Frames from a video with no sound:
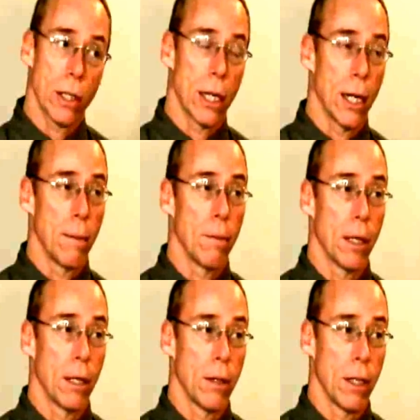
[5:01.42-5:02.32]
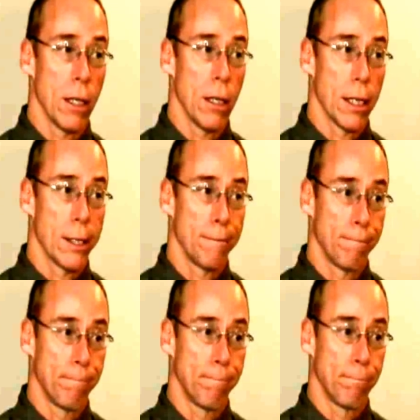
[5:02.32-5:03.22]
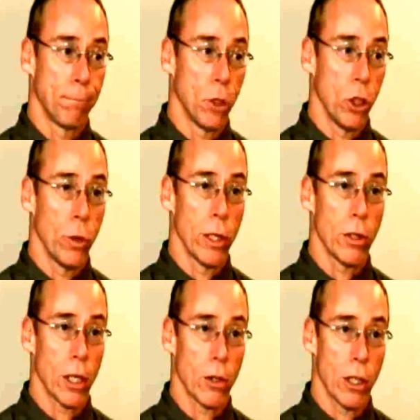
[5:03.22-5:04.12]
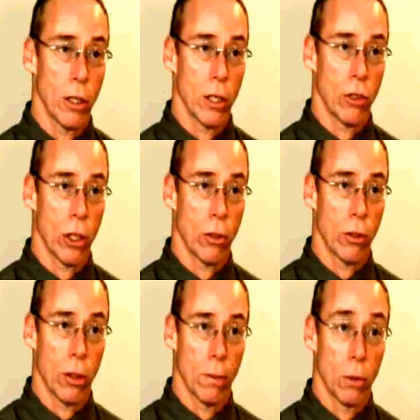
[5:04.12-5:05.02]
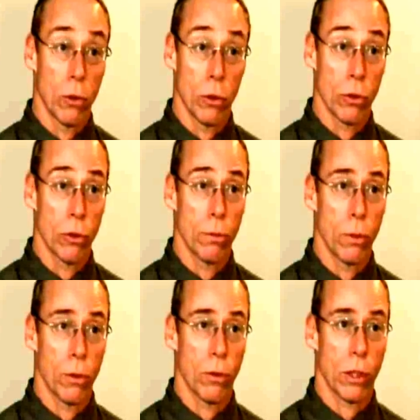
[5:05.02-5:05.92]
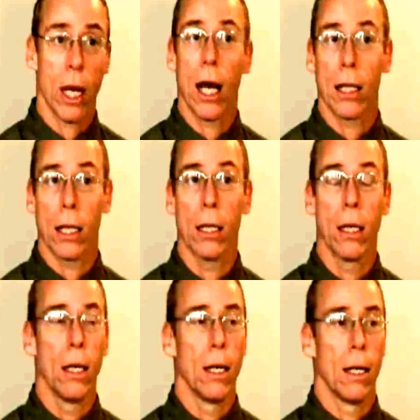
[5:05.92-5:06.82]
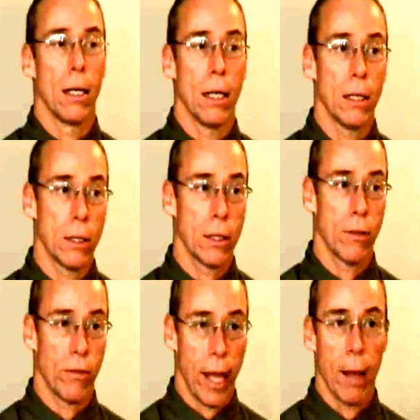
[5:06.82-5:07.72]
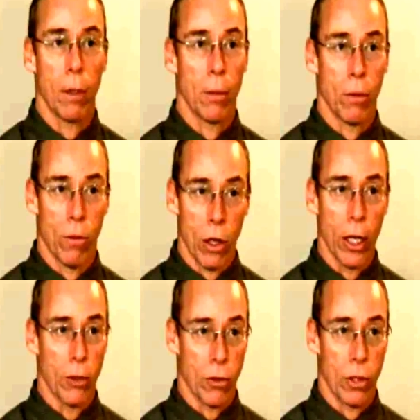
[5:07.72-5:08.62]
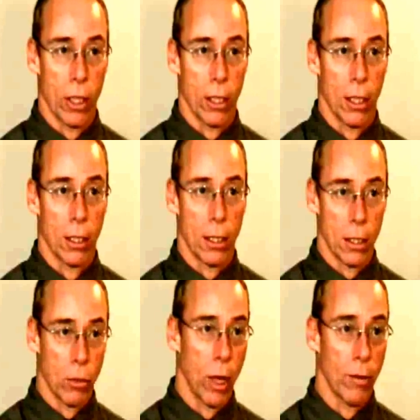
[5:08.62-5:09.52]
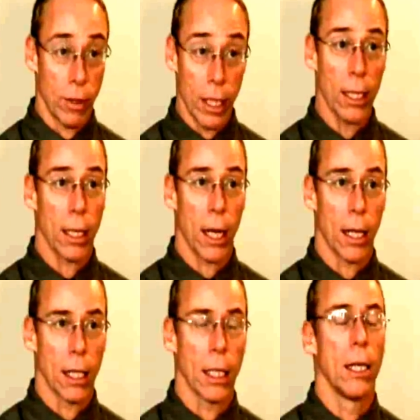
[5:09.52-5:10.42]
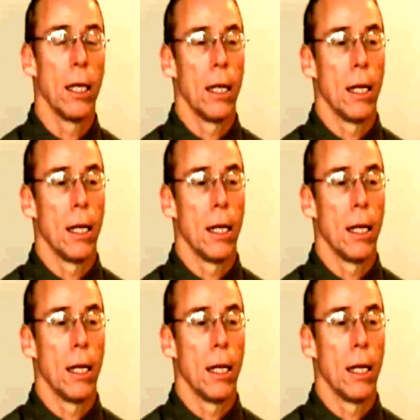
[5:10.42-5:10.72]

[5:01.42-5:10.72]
this time, the UN Secretary General Boutros Ghali, his family were very interested in this, and his wife Leah Ghali